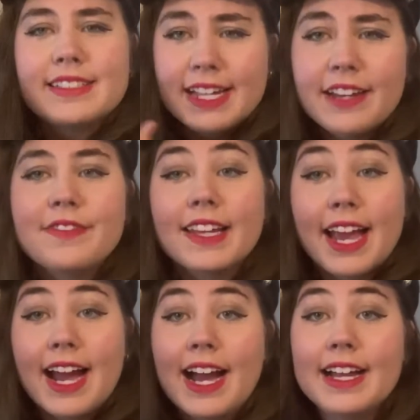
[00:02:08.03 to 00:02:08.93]
Save the
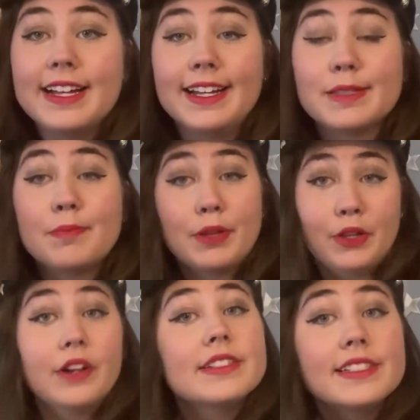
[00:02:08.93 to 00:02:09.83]
Cat is
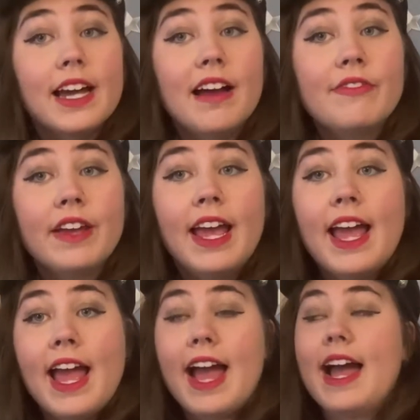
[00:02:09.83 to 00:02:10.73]
plot stuff
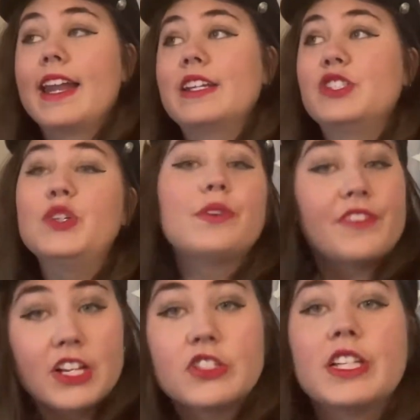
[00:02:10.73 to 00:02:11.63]
and I do
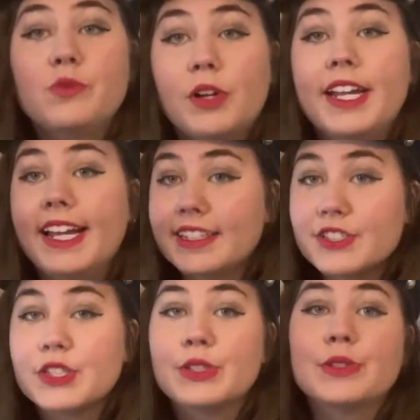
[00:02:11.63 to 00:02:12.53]
eventually want to get
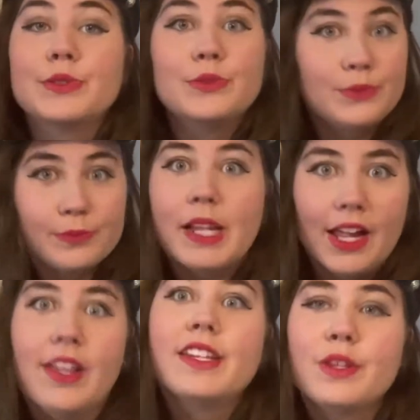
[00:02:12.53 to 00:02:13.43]
to
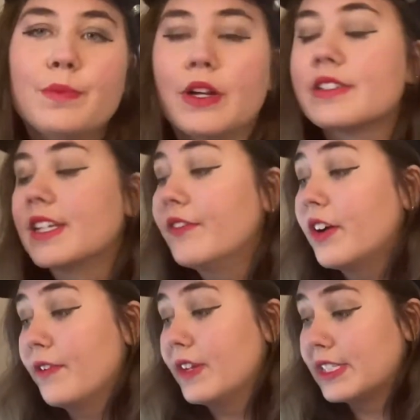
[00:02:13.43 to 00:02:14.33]
outlining the plot stuff,
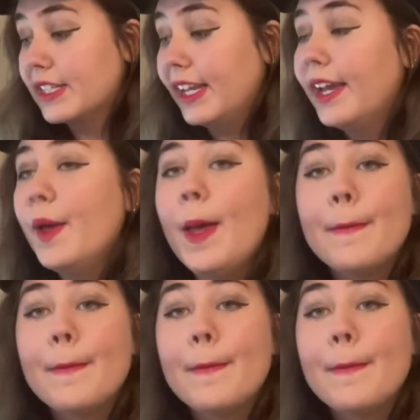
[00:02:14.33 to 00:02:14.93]
obviously,